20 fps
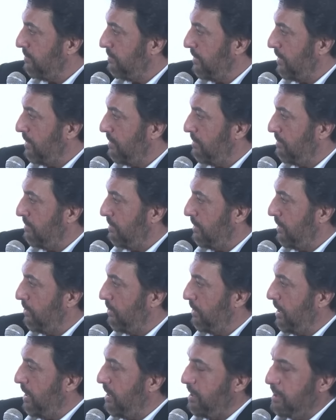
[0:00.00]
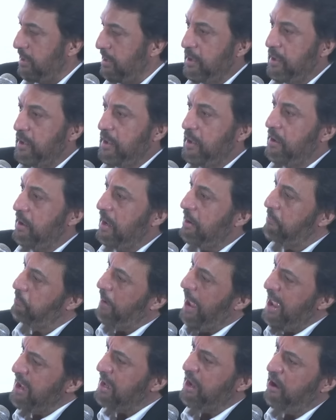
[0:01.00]
Okay. Okay.
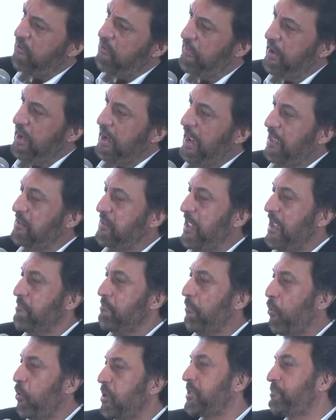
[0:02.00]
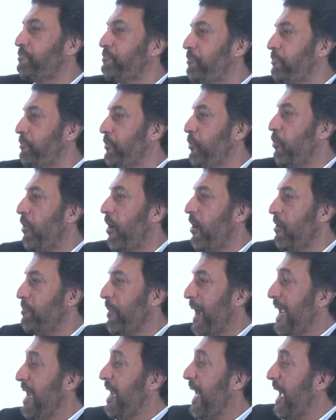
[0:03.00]
Bank FD, I think most throughout
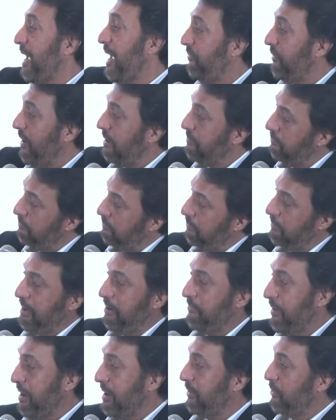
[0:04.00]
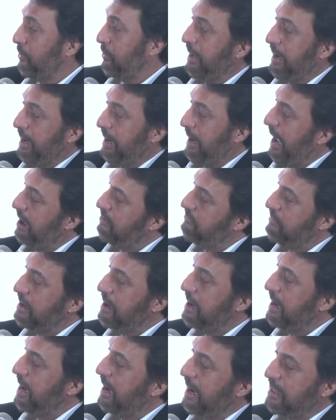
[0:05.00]
my life and even today have
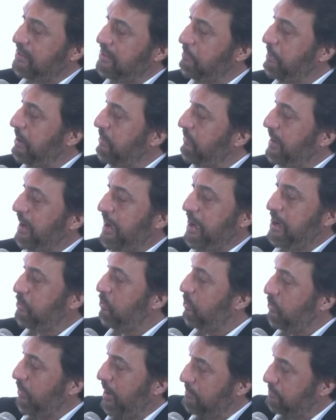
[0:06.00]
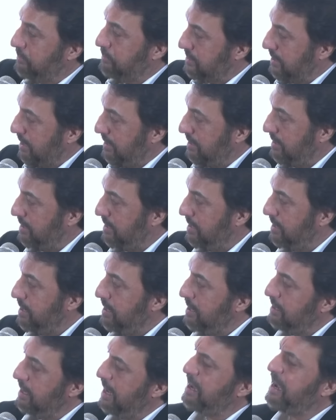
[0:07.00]
yielded anything between 8 to 12%. Okay.
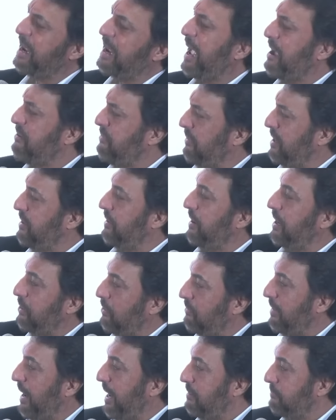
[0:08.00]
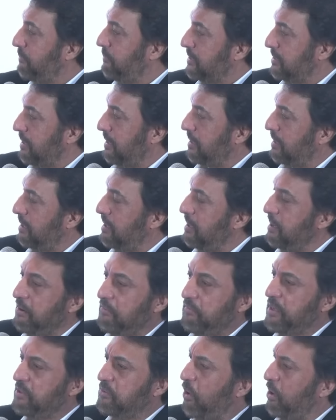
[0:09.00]
Take an average rate of 9%
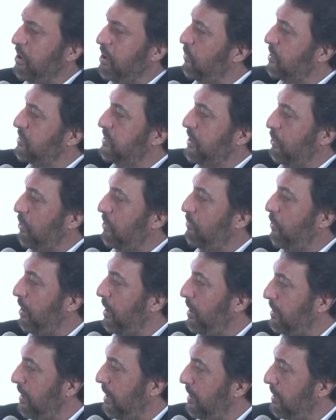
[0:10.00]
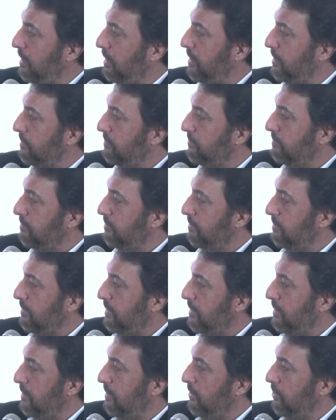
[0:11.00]
with almost zero volatility.
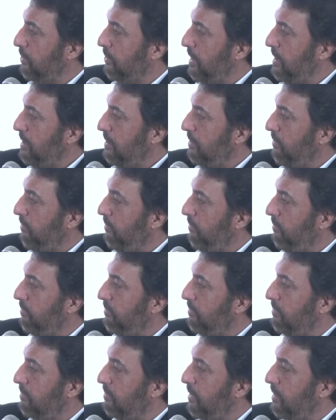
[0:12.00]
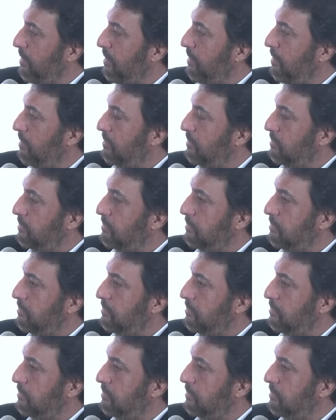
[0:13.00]
Okay. But there is a tax element there.